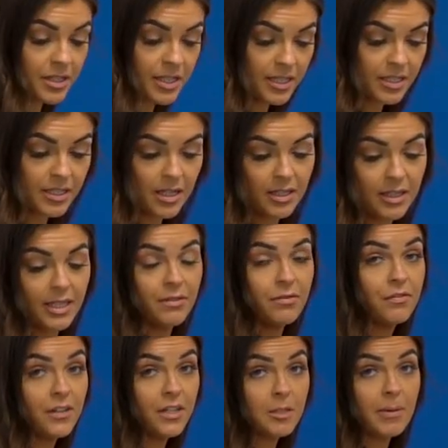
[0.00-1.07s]
your notes, this is
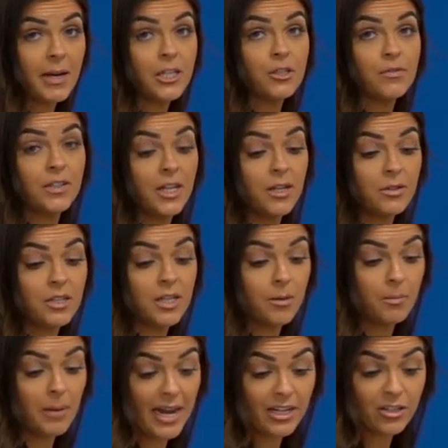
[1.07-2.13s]
on the first page of your
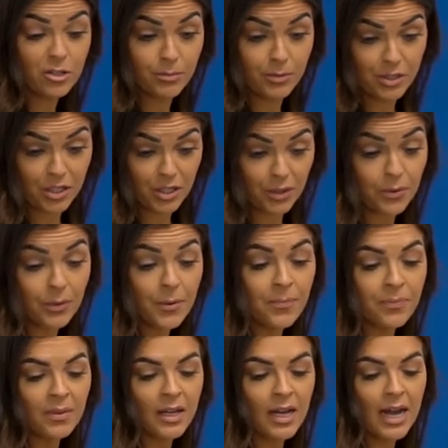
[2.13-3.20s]
notes, so page number
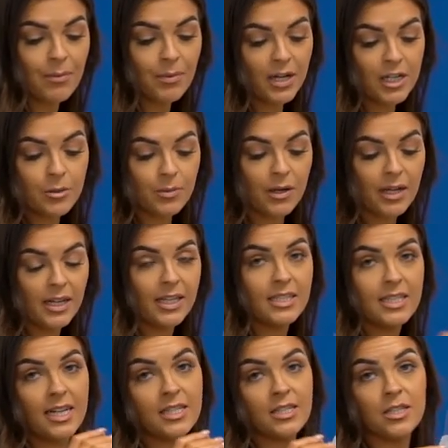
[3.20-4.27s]
two, and we're going to be
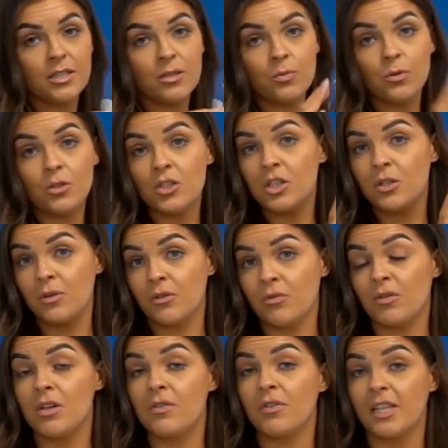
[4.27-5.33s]
looking at tenses 1,
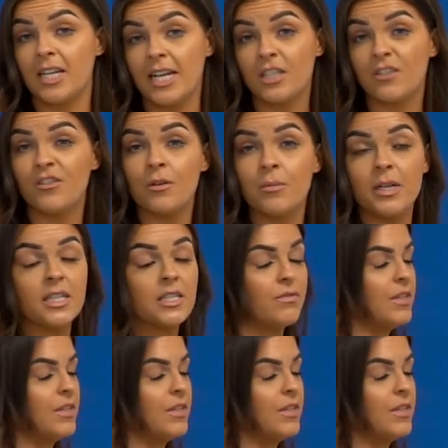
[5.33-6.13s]
2, and 3 for the next few